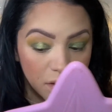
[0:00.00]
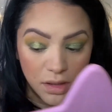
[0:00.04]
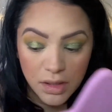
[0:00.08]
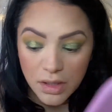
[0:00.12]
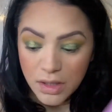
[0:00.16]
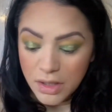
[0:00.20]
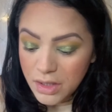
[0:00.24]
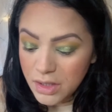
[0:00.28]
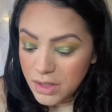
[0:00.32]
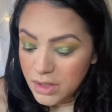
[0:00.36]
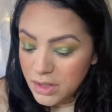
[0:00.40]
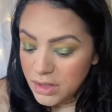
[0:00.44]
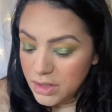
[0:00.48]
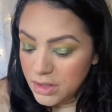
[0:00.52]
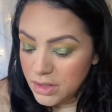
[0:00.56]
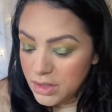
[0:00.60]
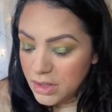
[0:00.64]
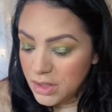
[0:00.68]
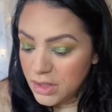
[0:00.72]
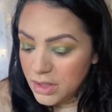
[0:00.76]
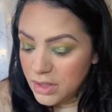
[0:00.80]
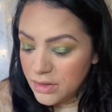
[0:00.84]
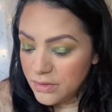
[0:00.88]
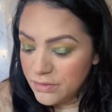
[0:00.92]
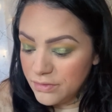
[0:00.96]
And
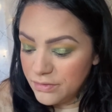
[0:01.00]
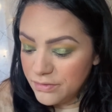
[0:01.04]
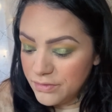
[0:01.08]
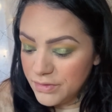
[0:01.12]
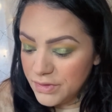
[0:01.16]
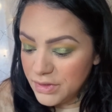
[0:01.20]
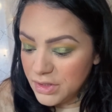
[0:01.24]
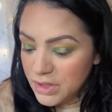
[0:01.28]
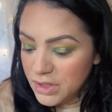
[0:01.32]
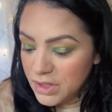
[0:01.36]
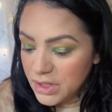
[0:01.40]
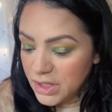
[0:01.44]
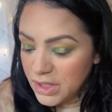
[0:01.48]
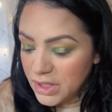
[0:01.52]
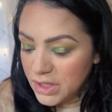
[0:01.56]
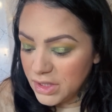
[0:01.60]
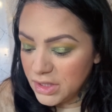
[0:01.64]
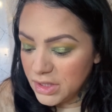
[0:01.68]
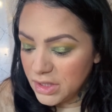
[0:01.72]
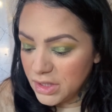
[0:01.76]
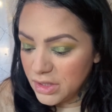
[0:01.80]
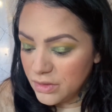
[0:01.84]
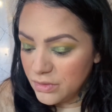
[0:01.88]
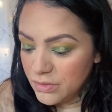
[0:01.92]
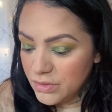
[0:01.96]
I feel
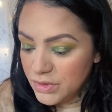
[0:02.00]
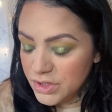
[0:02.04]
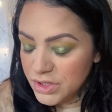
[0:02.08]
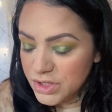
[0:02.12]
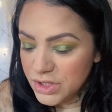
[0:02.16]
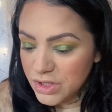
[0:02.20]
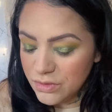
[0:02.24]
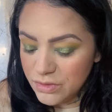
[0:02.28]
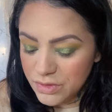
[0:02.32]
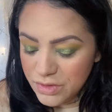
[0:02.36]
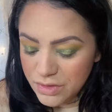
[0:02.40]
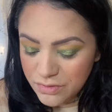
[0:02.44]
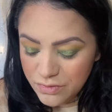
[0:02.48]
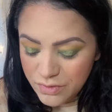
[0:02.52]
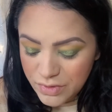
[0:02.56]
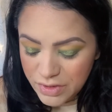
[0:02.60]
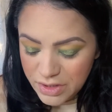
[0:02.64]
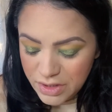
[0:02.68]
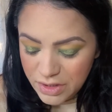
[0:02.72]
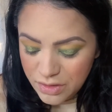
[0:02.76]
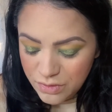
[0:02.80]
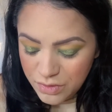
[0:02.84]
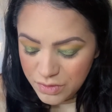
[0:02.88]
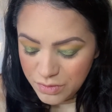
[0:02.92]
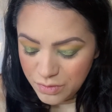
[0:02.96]
like I wish I would have went
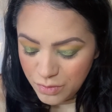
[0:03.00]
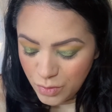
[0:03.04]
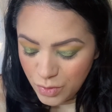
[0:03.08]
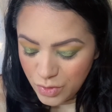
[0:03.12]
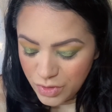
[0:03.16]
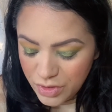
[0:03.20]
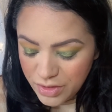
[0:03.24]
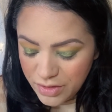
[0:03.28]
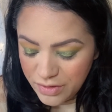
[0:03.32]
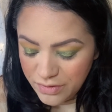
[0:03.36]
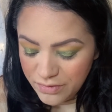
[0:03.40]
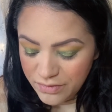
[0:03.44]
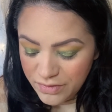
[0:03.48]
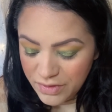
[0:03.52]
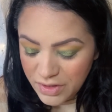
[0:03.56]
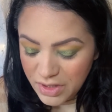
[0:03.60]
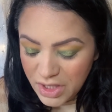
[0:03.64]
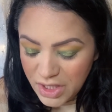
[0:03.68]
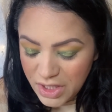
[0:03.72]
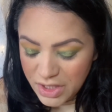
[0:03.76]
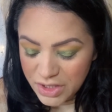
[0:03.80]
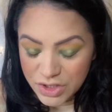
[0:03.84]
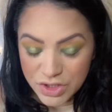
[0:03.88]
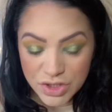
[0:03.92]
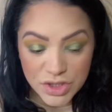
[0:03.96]
in with more of
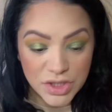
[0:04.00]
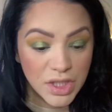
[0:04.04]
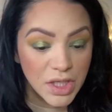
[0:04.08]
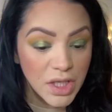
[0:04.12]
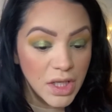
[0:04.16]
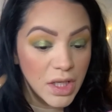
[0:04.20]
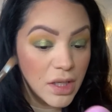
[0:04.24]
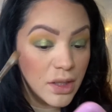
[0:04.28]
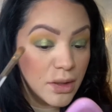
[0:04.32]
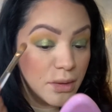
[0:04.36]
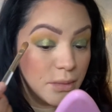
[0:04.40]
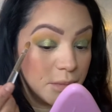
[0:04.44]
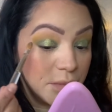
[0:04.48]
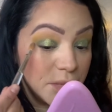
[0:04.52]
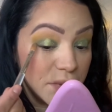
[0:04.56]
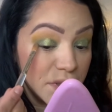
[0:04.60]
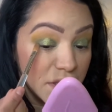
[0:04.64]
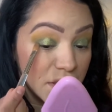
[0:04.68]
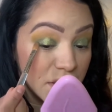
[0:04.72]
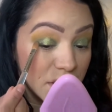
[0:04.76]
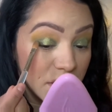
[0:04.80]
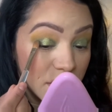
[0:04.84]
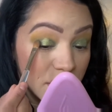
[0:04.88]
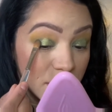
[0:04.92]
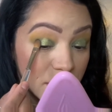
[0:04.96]
Lush,
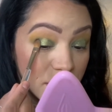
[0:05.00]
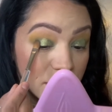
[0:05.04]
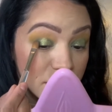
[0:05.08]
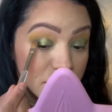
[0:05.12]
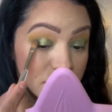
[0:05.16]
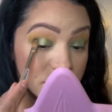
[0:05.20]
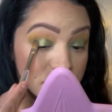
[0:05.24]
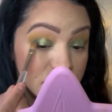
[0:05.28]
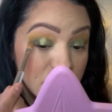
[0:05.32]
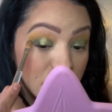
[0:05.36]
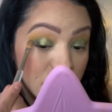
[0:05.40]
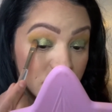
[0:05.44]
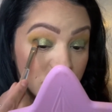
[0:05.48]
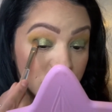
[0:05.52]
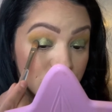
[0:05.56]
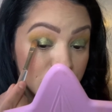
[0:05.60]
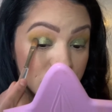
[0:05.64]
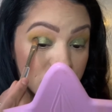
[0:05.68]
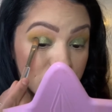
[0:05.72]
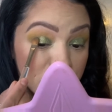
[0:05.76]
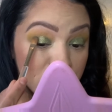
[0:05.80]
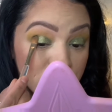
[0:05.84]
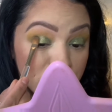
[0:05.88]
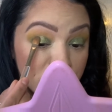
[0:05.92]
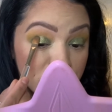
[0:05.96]
because I
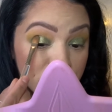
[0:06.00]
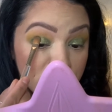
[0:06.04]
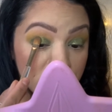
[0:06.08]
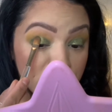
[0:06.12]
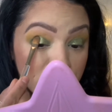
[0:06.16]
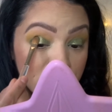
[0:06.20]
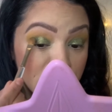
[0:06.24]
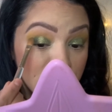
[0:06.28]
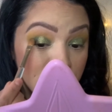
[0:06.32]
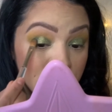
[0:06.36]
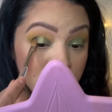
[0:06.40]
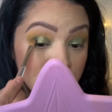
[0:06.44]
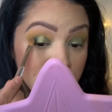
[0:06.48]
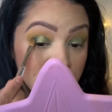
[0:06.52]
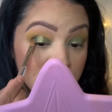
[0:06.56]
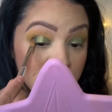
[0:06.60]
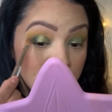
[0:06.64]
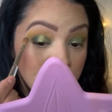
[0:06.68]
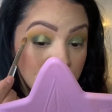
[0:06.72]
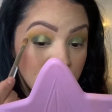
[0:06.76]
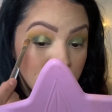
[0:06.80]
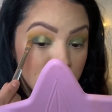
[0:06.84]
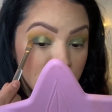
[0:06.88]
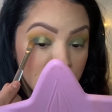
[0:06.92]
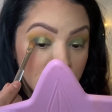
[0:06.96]
really feel like
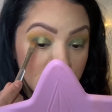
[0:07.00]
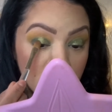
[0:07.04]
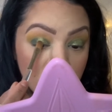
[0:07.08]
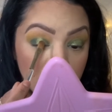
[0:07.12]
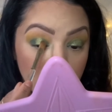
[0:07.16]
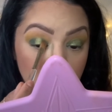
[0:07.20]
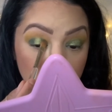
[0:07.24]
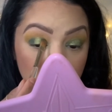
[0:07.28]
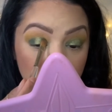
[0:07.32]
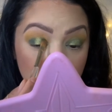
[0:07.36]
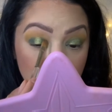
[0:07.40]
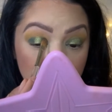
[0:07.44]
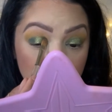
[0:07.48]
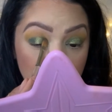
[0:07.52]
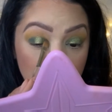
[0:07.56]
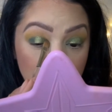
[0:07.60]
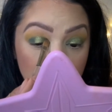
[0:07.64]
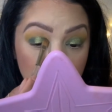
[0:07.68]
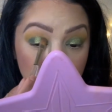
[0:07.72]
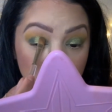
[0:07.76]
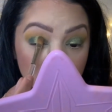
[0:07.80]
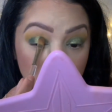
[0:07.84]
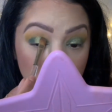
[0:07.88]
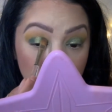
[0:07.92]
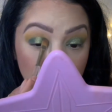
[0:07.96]

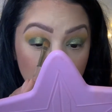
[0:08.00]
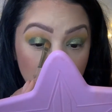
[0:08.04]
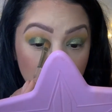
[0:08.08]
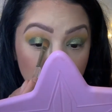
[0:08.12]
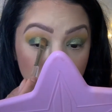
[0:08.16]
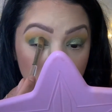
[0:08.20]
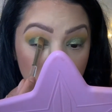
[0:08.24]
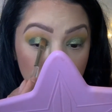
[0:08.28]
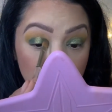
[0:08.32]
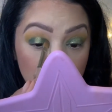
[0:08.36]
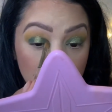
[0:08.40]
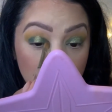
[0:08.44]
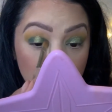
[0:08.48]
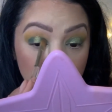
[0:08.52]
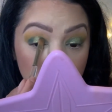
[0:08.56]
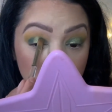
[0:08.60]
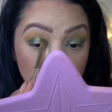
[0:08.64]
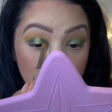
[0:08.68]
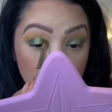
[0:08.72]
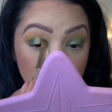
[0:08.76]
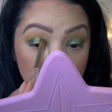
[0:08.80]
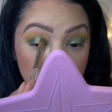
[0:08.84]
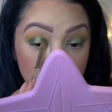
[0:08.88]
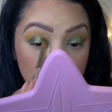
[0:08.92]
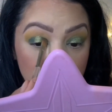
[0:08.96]
her
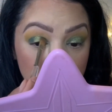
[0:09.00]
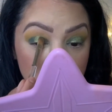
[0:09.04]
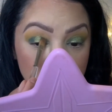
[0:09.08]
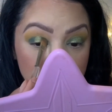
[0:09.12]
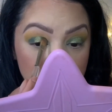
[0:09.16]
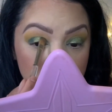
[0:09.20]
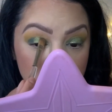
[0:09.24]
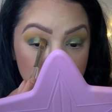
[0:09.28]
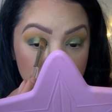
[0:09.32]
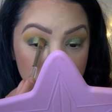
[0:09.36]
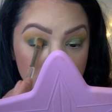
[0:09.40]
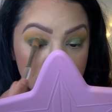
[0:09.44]
look is just